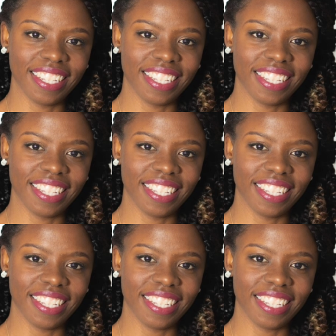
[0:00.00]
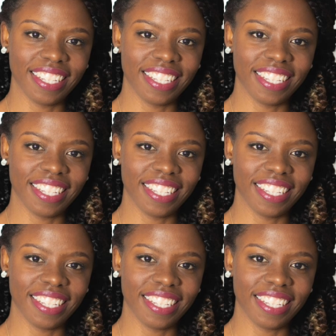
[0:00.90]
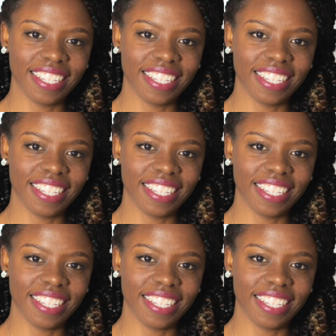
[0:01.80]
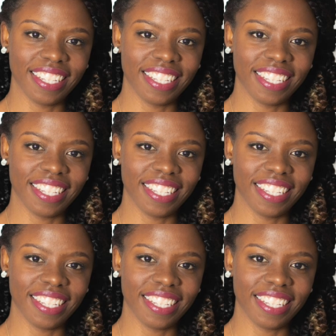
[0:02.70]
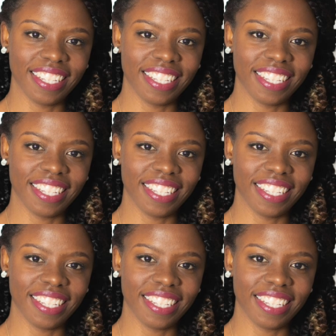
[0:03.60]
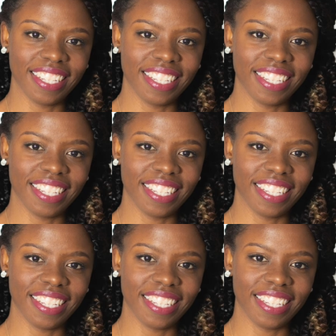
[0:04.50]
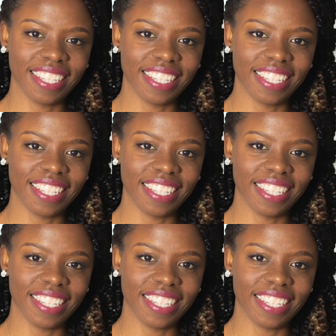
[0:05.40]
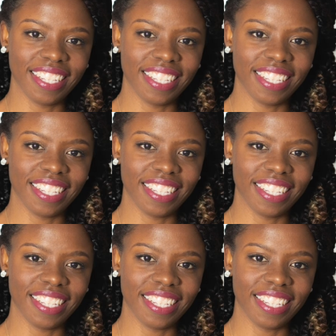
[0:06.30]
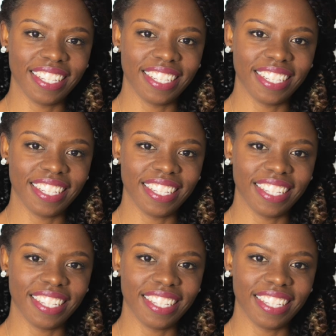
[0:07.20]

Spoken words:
(no lip movement)